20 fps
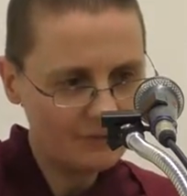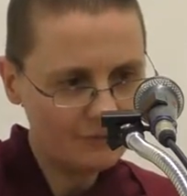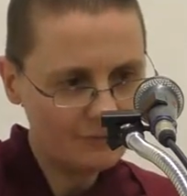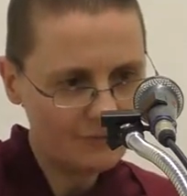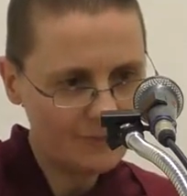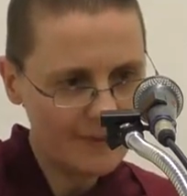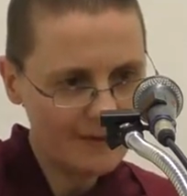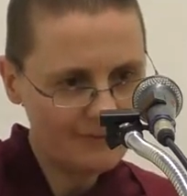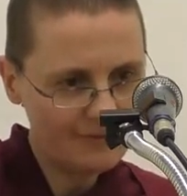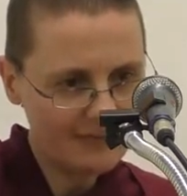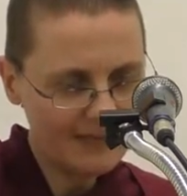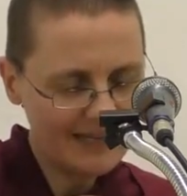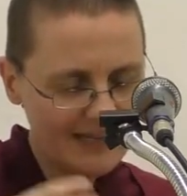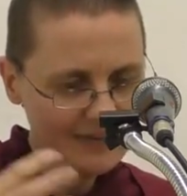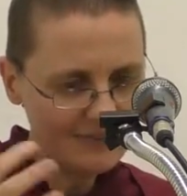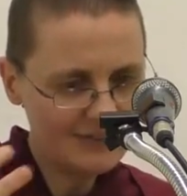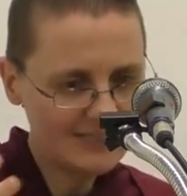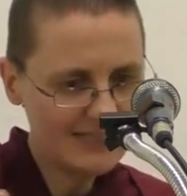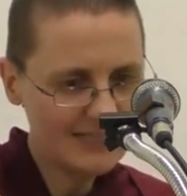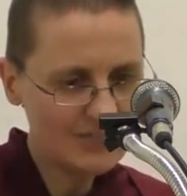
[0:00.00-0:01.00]
from everything
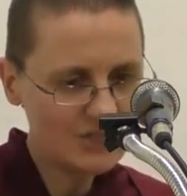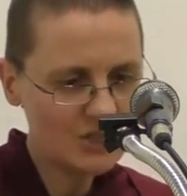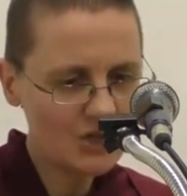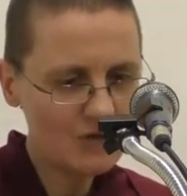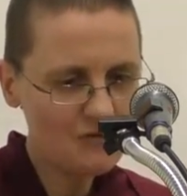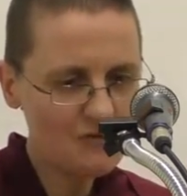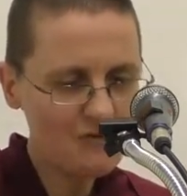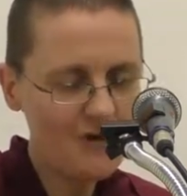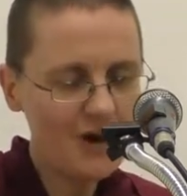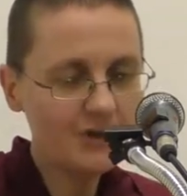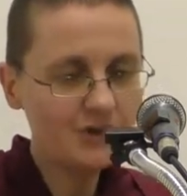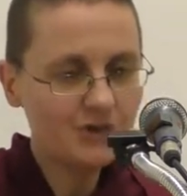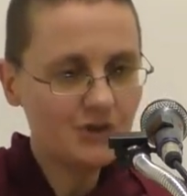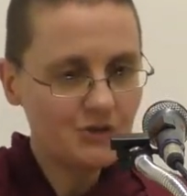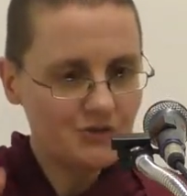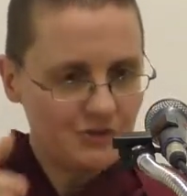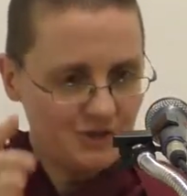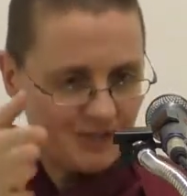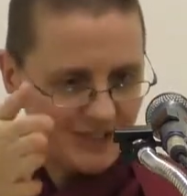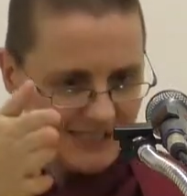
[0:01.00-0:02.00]
I've said so far,
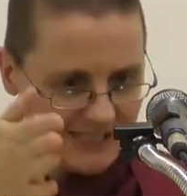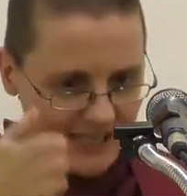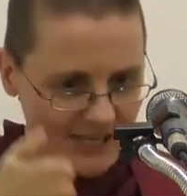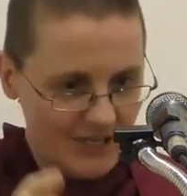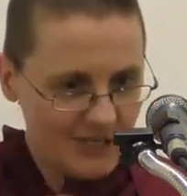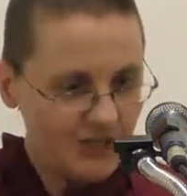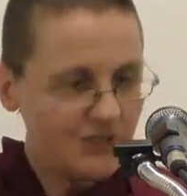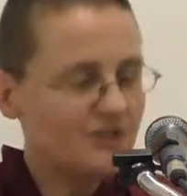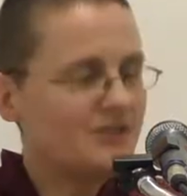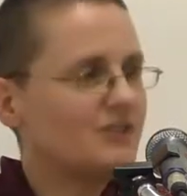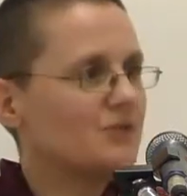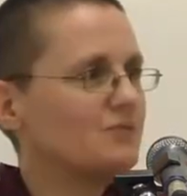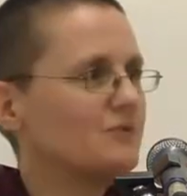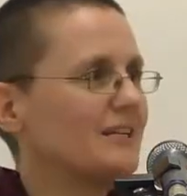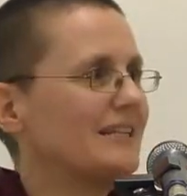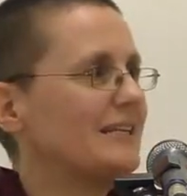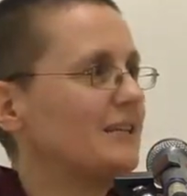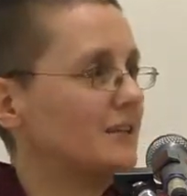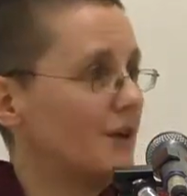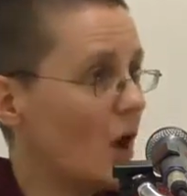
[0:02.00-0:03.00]
so the center is
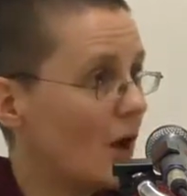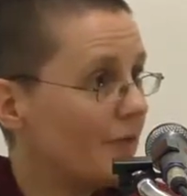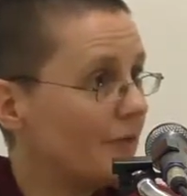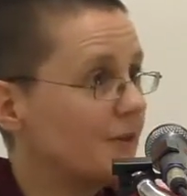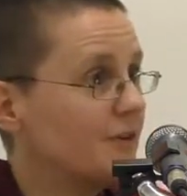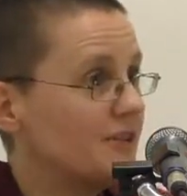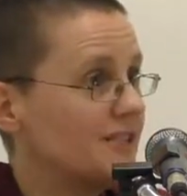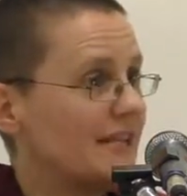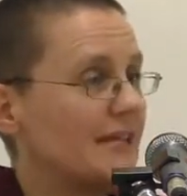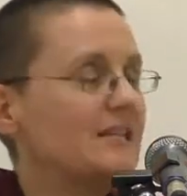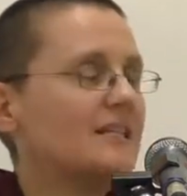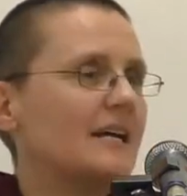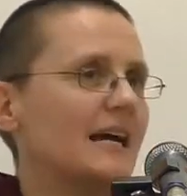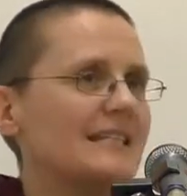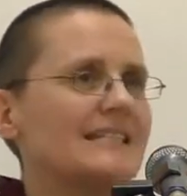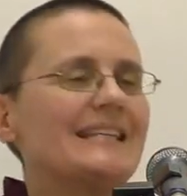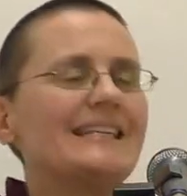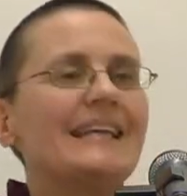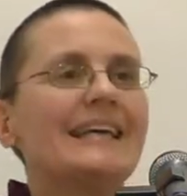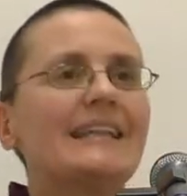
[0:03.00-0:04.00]
really the center,
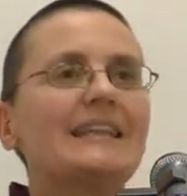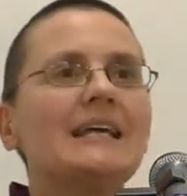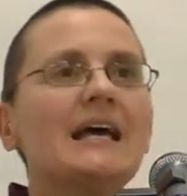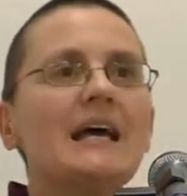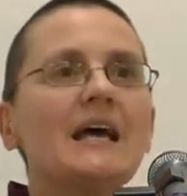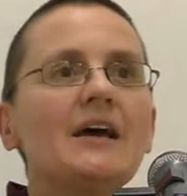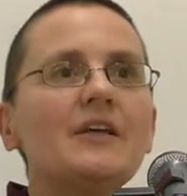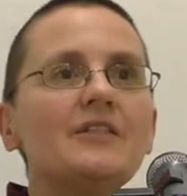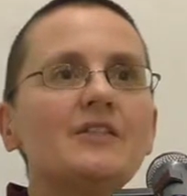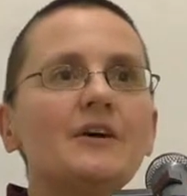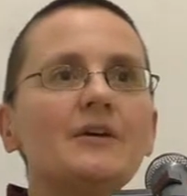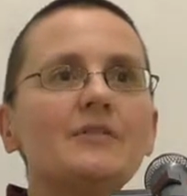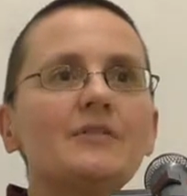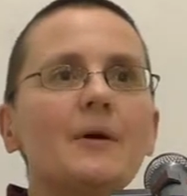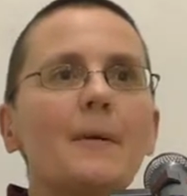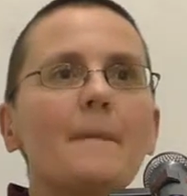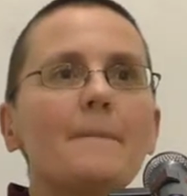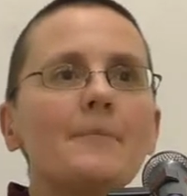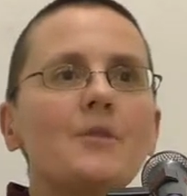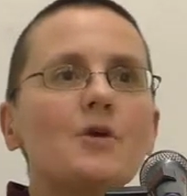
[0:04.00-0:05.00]
as in like
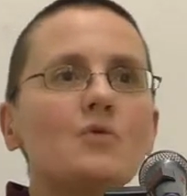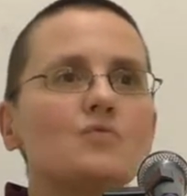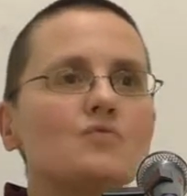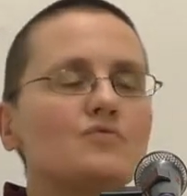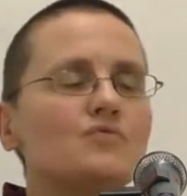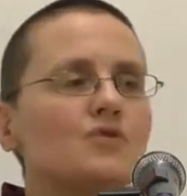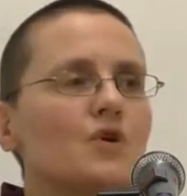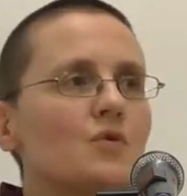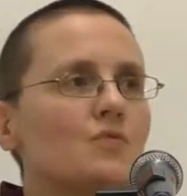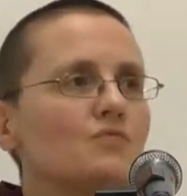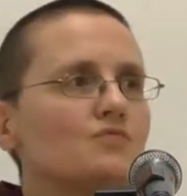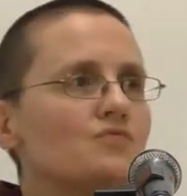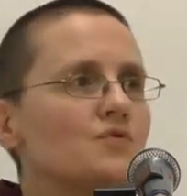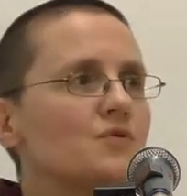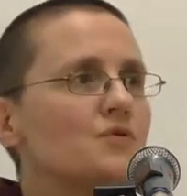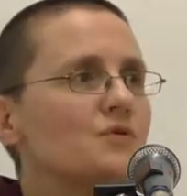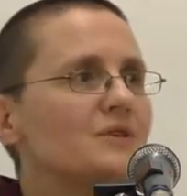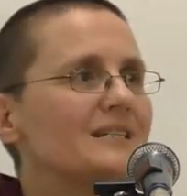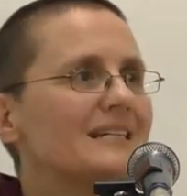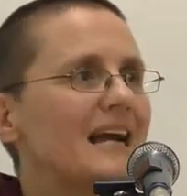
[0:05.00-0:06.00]
the
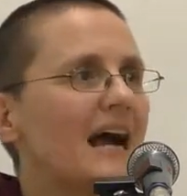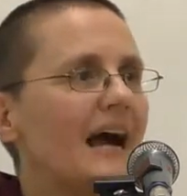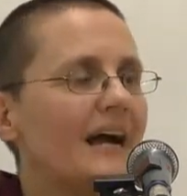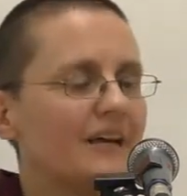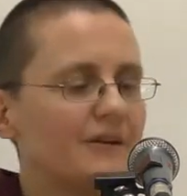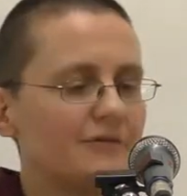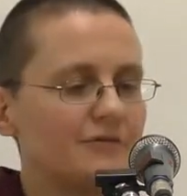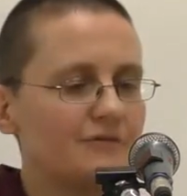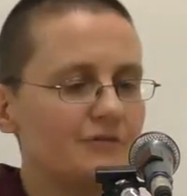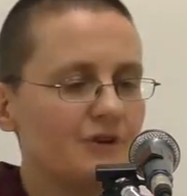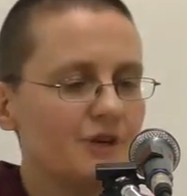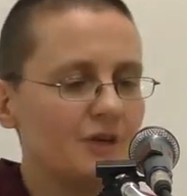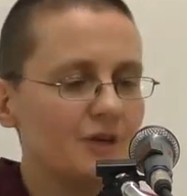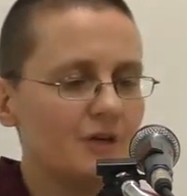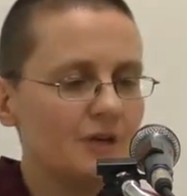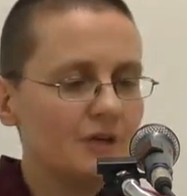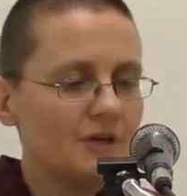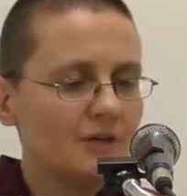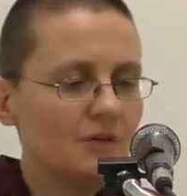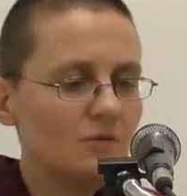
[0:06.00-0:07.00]
root kind of,
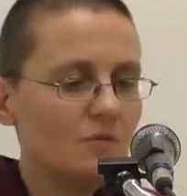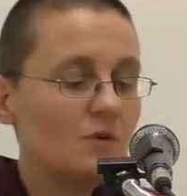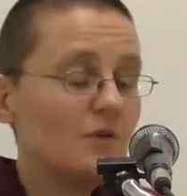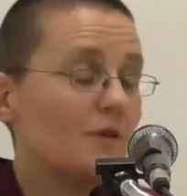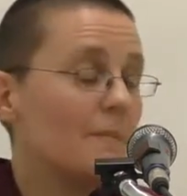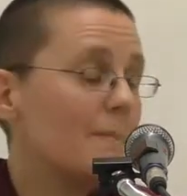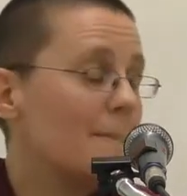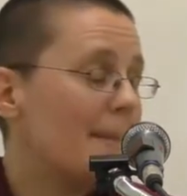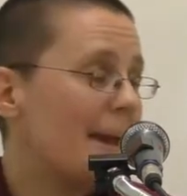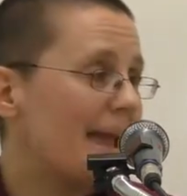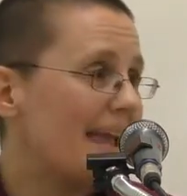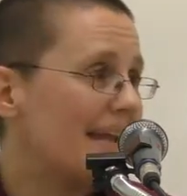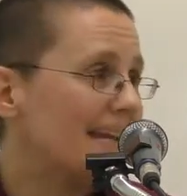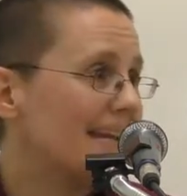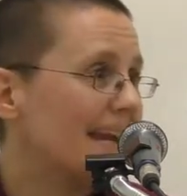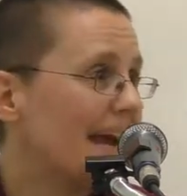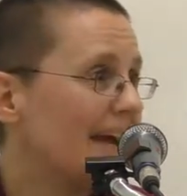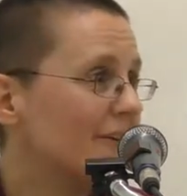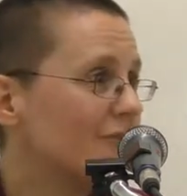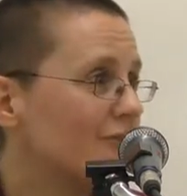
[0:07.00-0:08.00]
or the
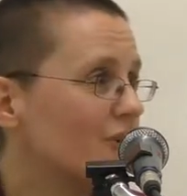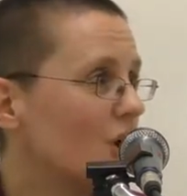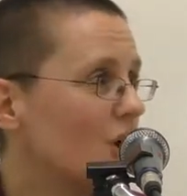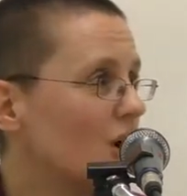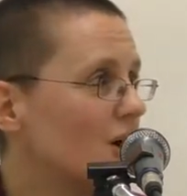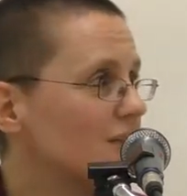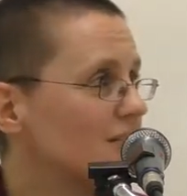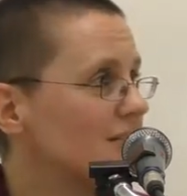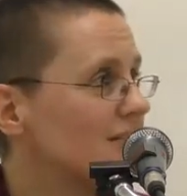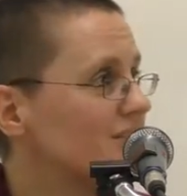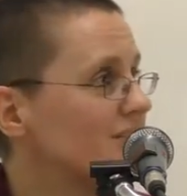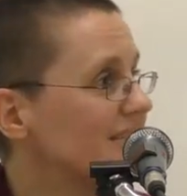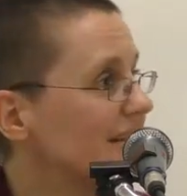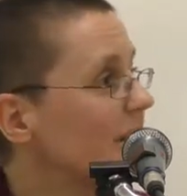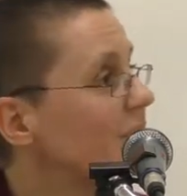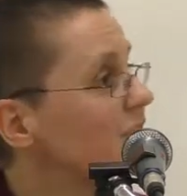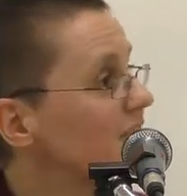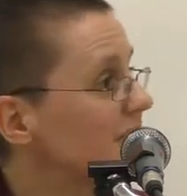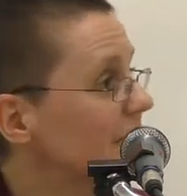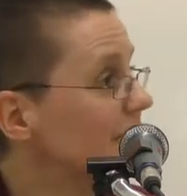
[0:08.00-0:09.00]
main kind of cause here is
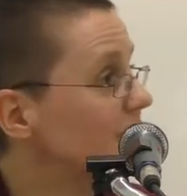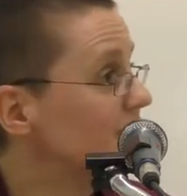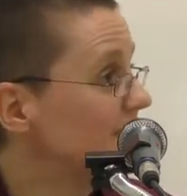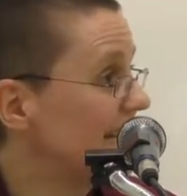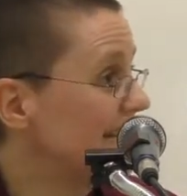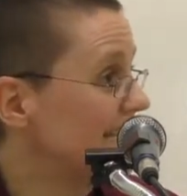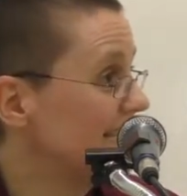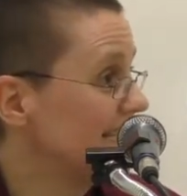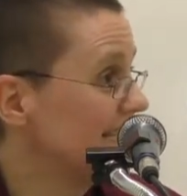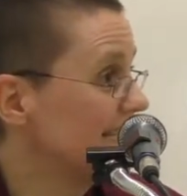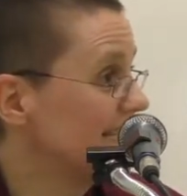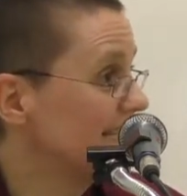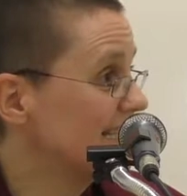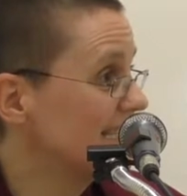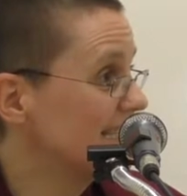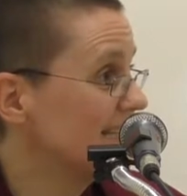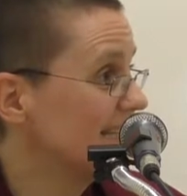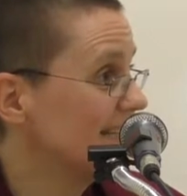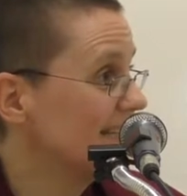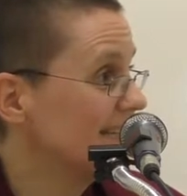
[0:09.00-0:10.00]
our
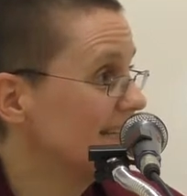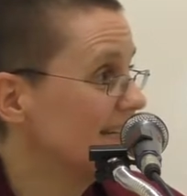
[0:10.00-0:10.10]
self-centeredness.